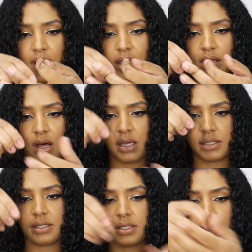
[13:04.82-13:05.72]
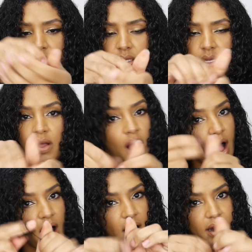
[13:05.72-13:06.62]
hair I lost
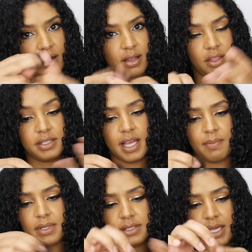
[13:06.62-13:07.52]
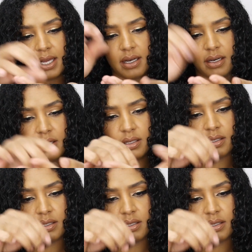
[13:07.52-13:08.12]
on the Denman side.